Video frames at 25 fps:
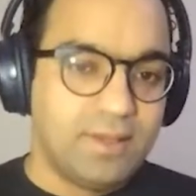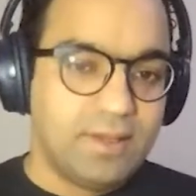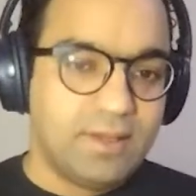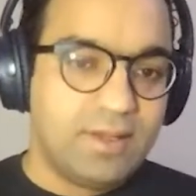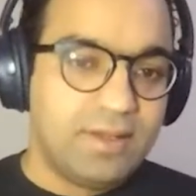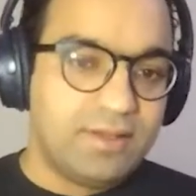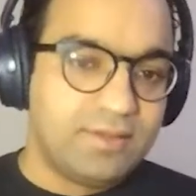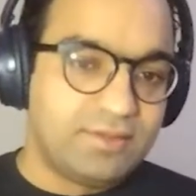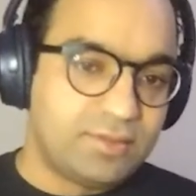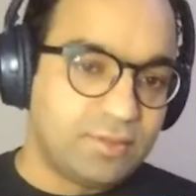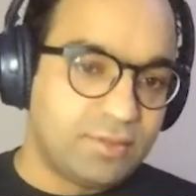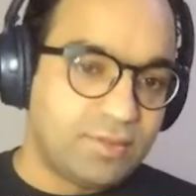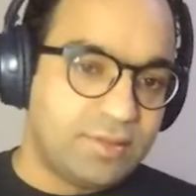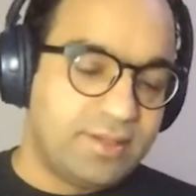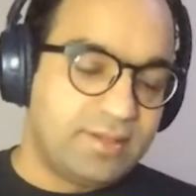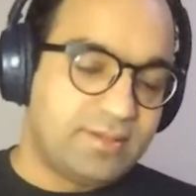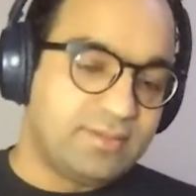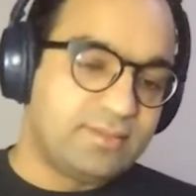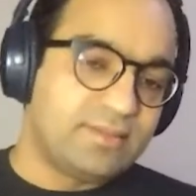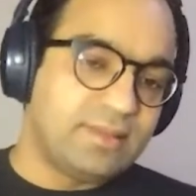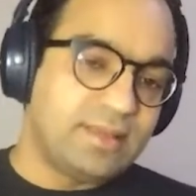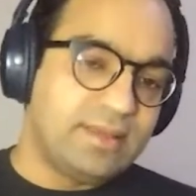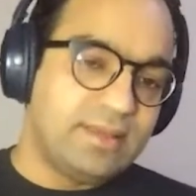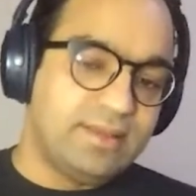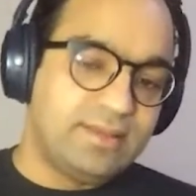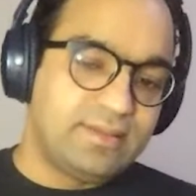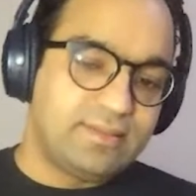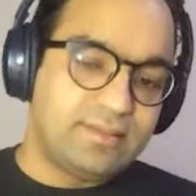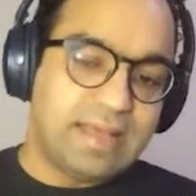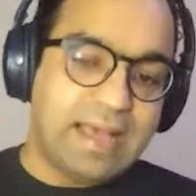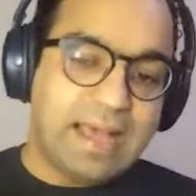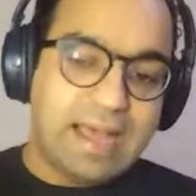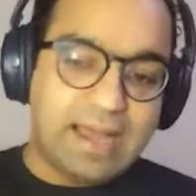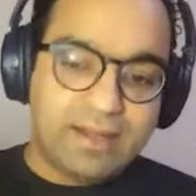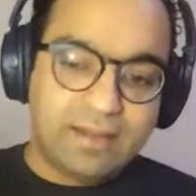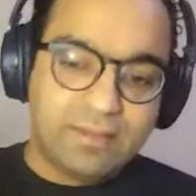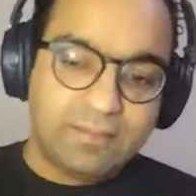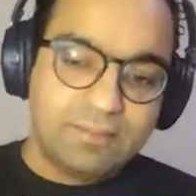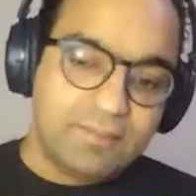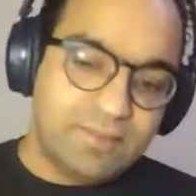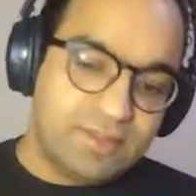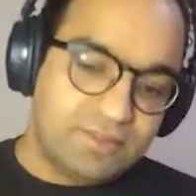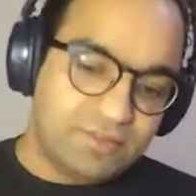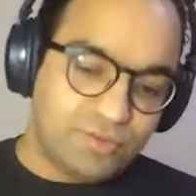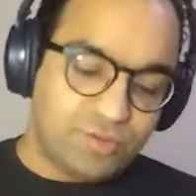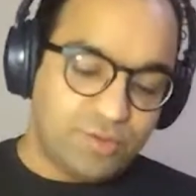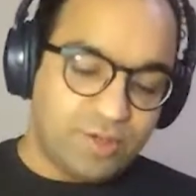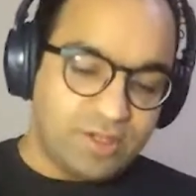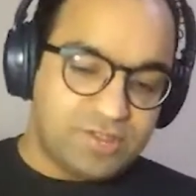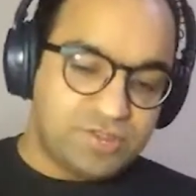So it's Adam
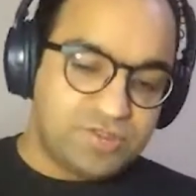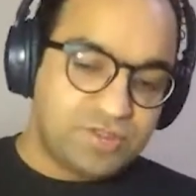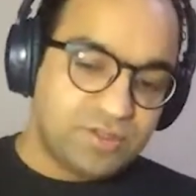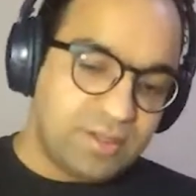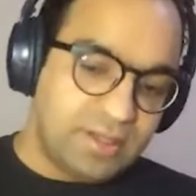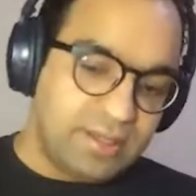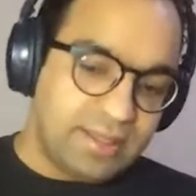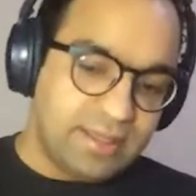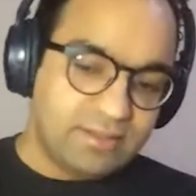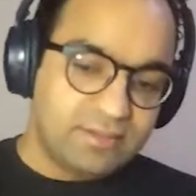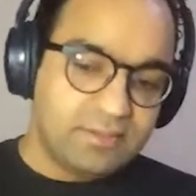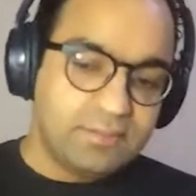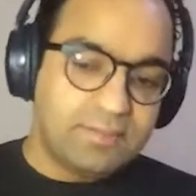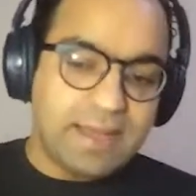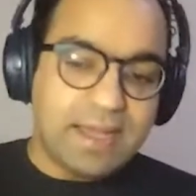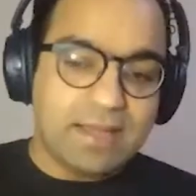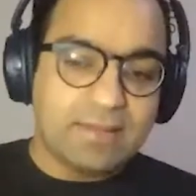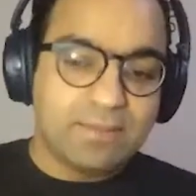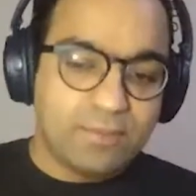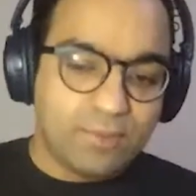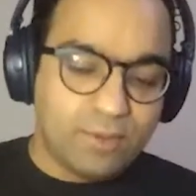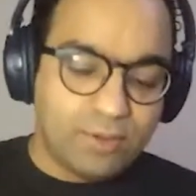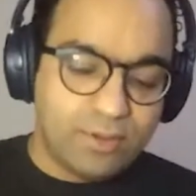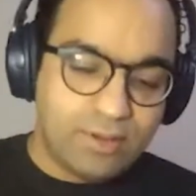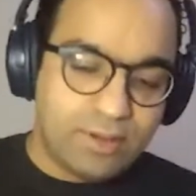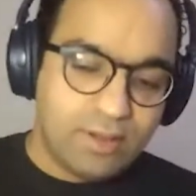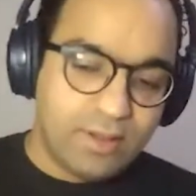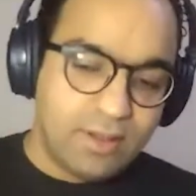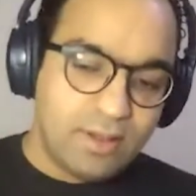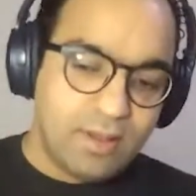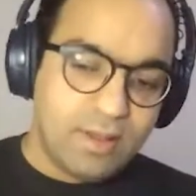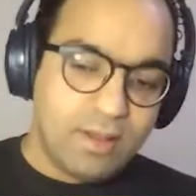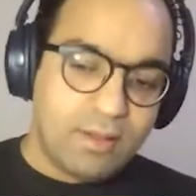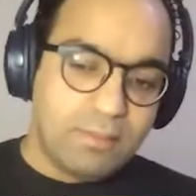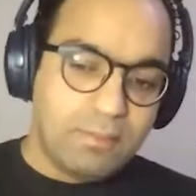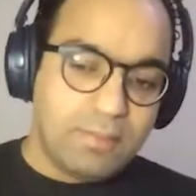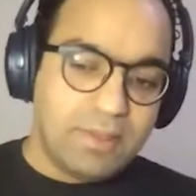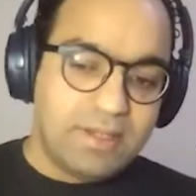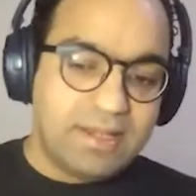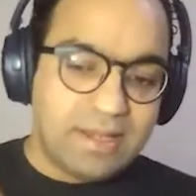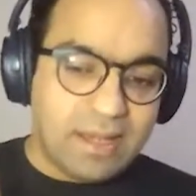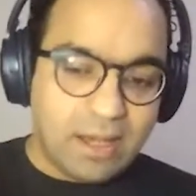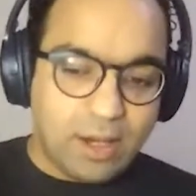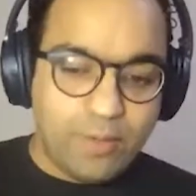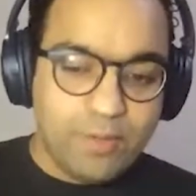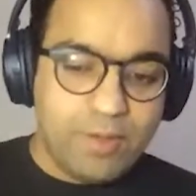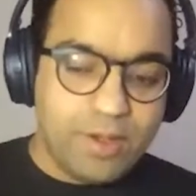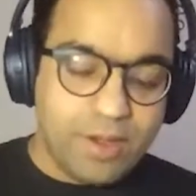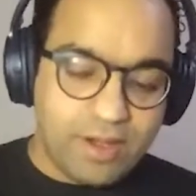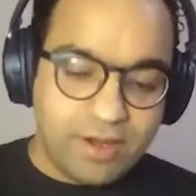structurally as a backbone, but
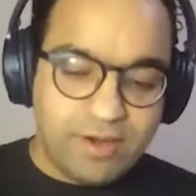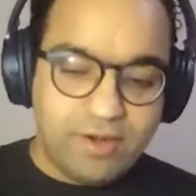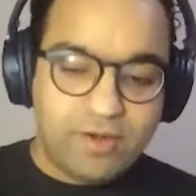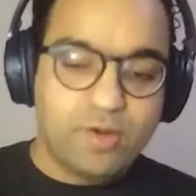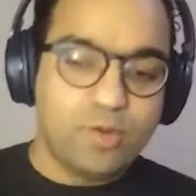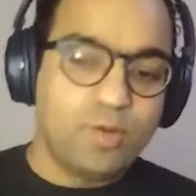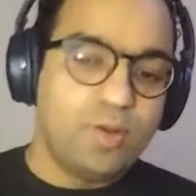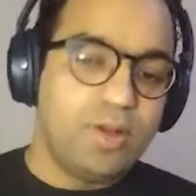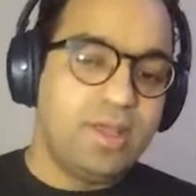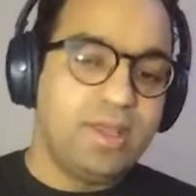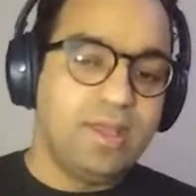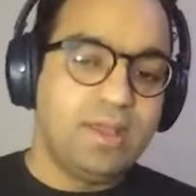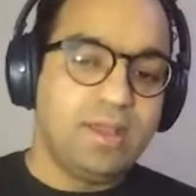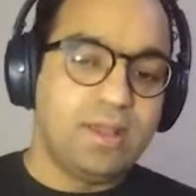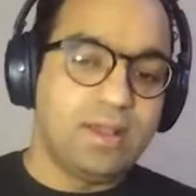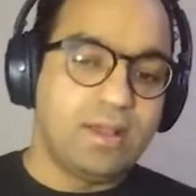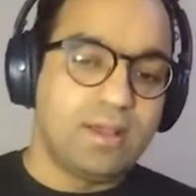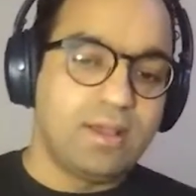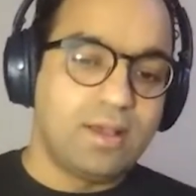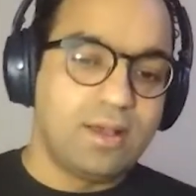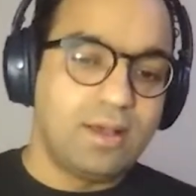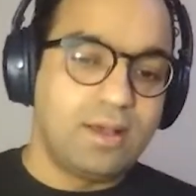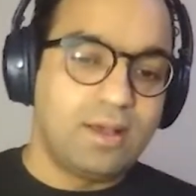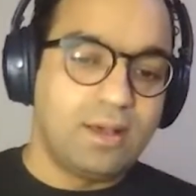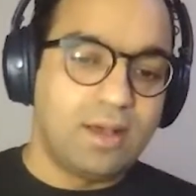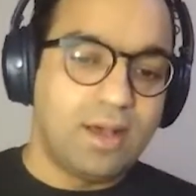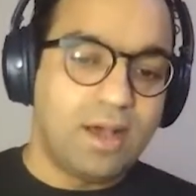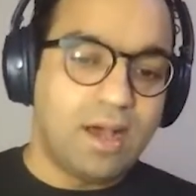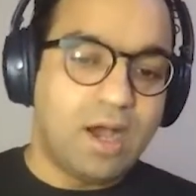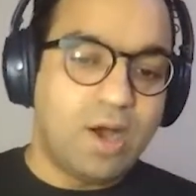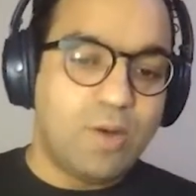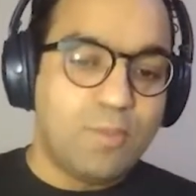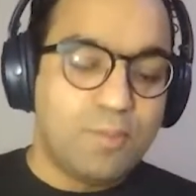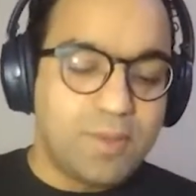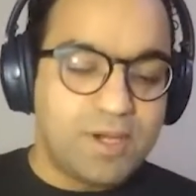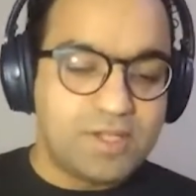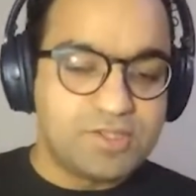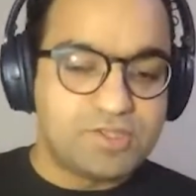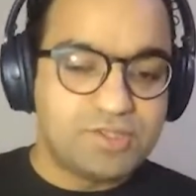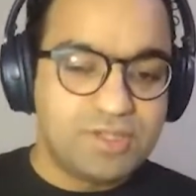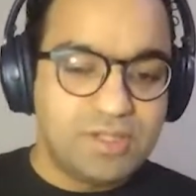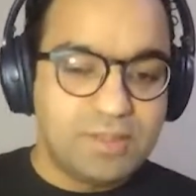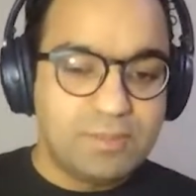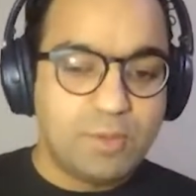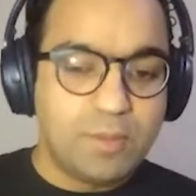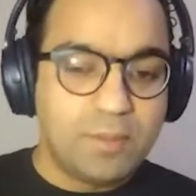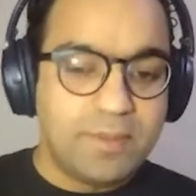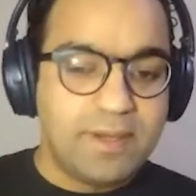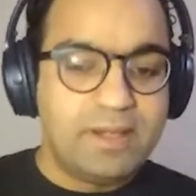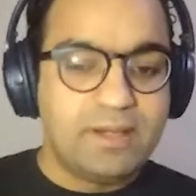now you're controlling how much
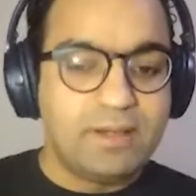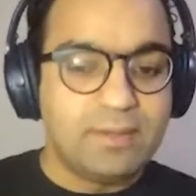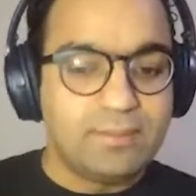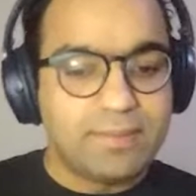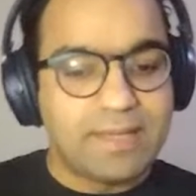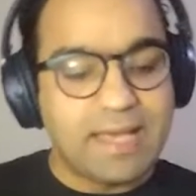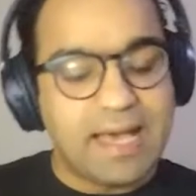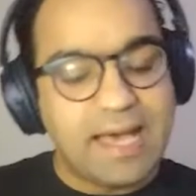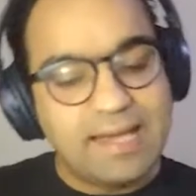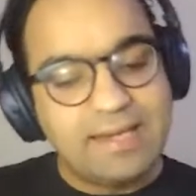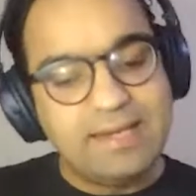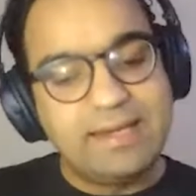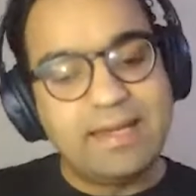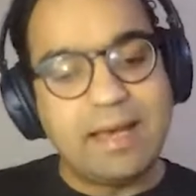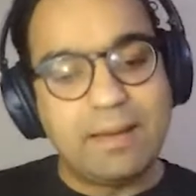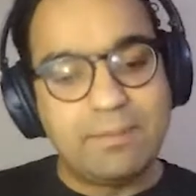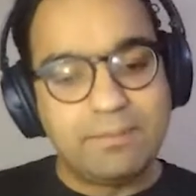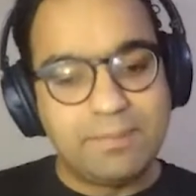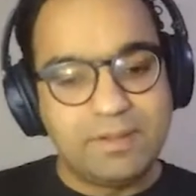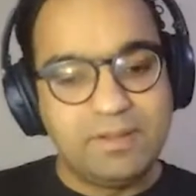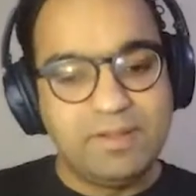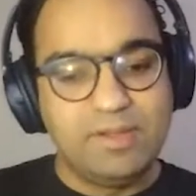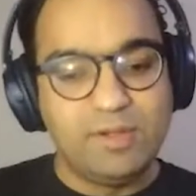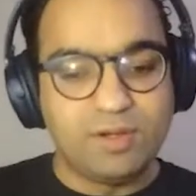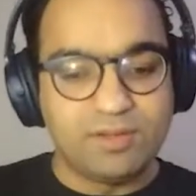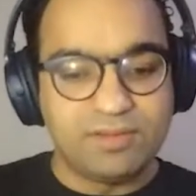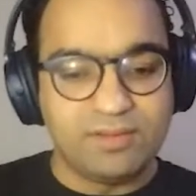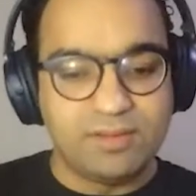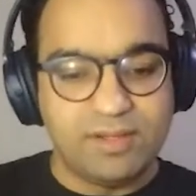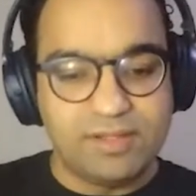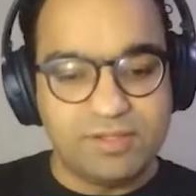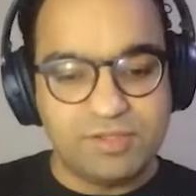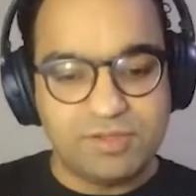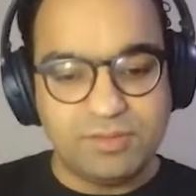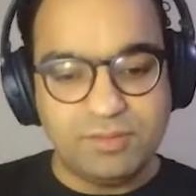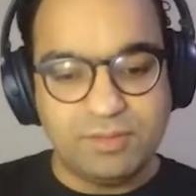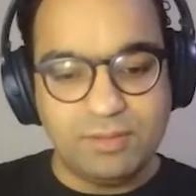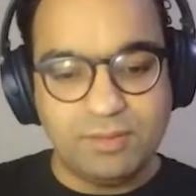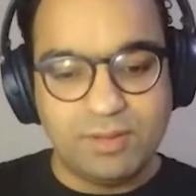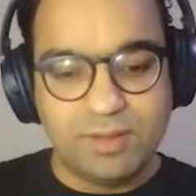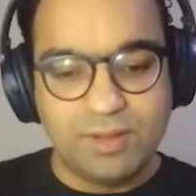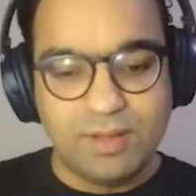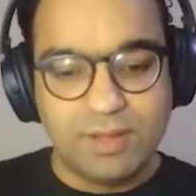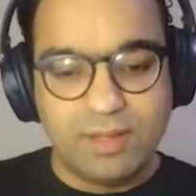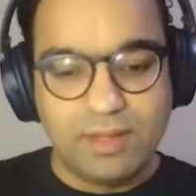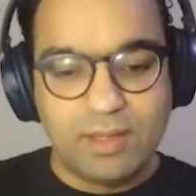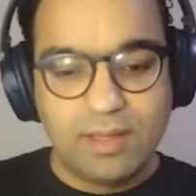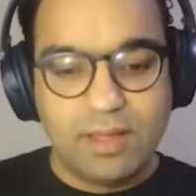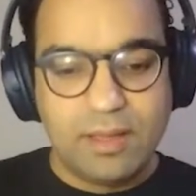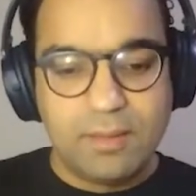the momentum can dampen the oscillation
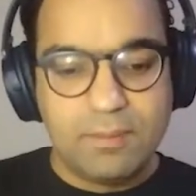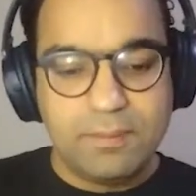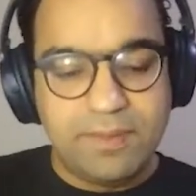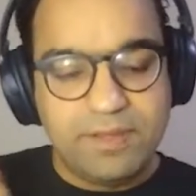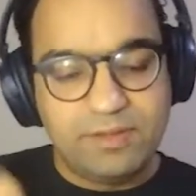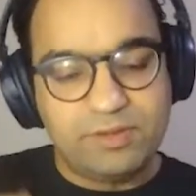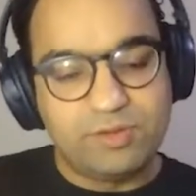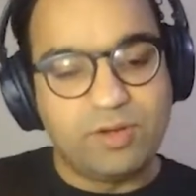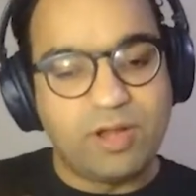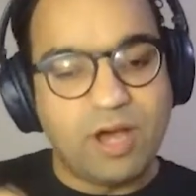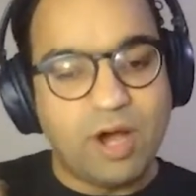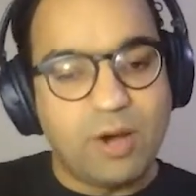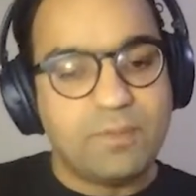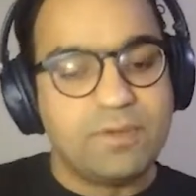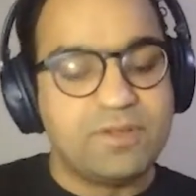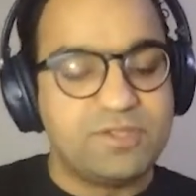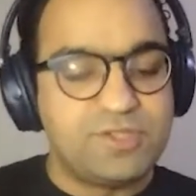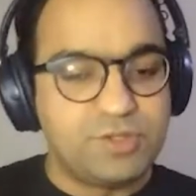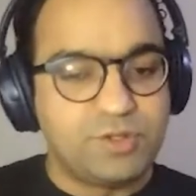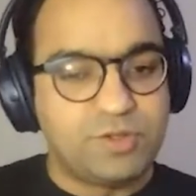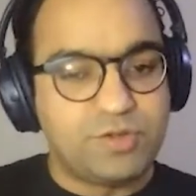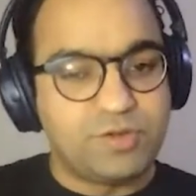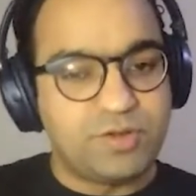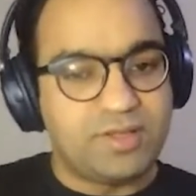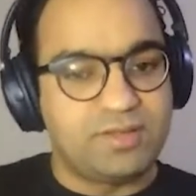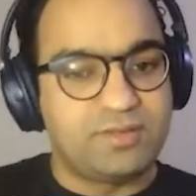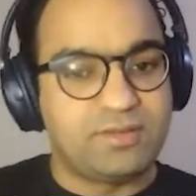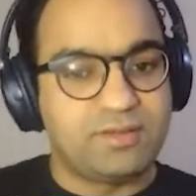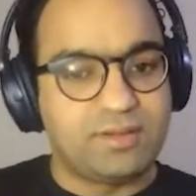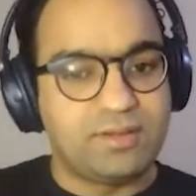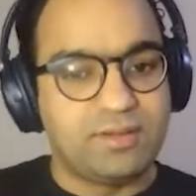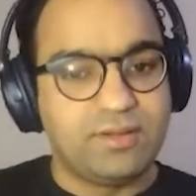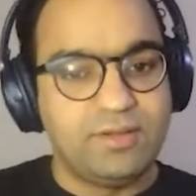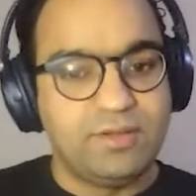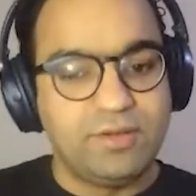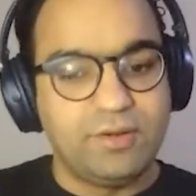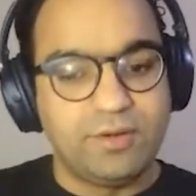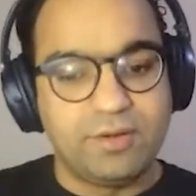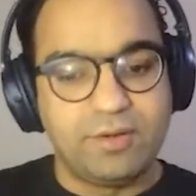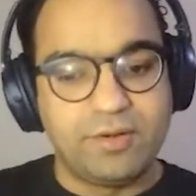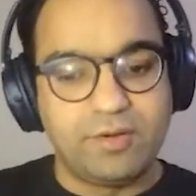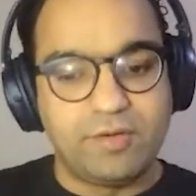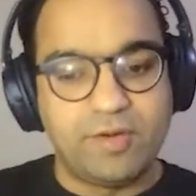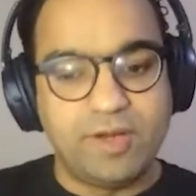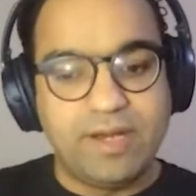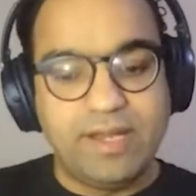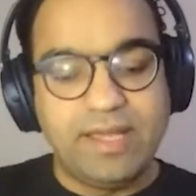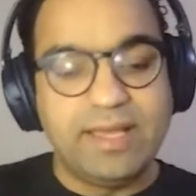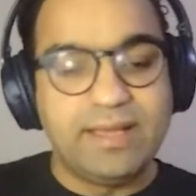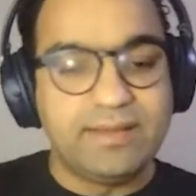based on how much you trust your
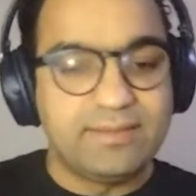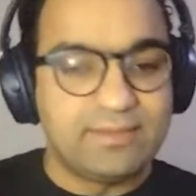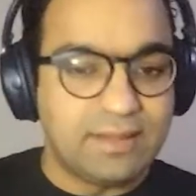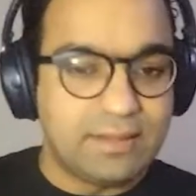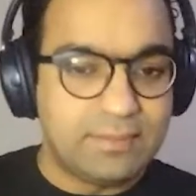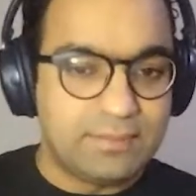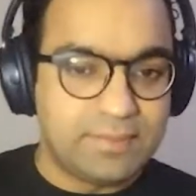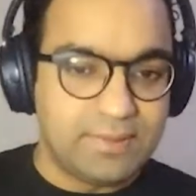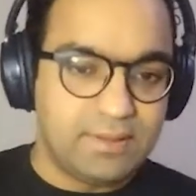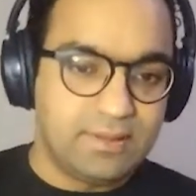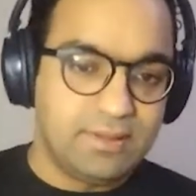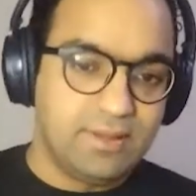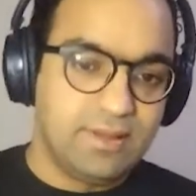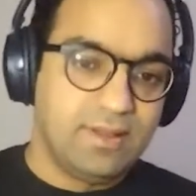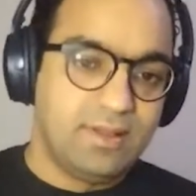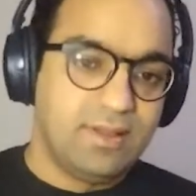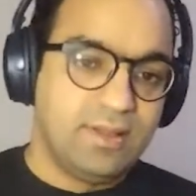training example.